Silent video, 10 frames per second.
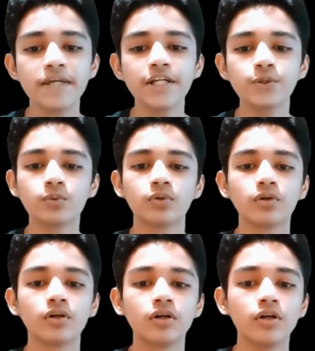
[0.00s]
d2.
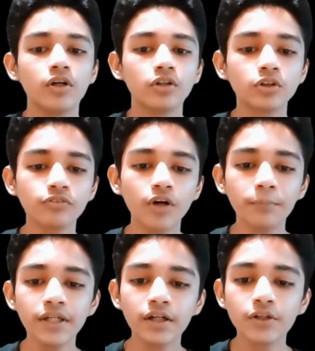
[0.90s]
So
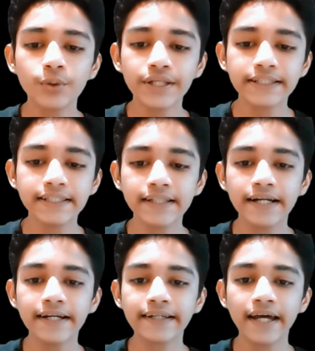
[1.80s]
from here you can see
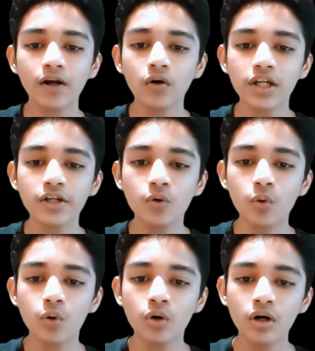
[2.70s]
that it can only
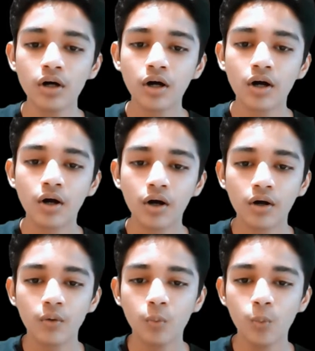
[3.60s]
go
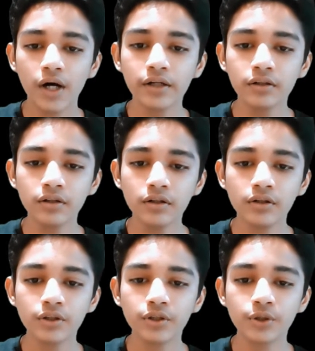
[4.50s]
1,
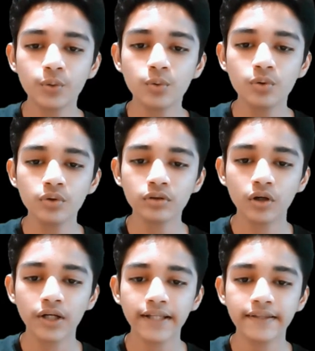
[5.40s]
2,
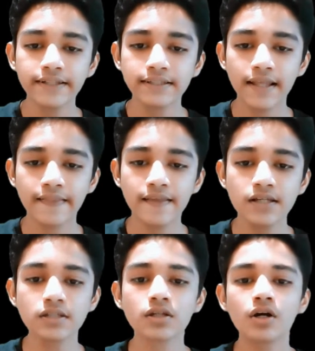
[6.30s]
not like
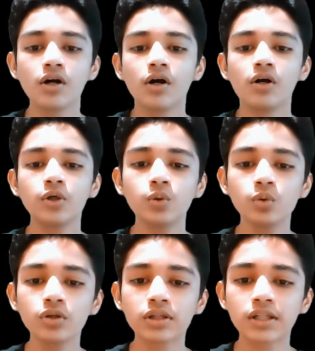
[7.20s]
this,
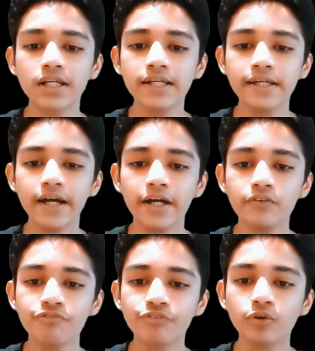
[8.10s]
2, 3
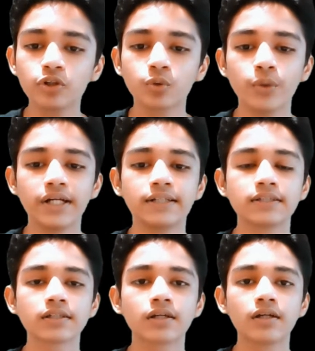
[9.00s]
and 4 squares.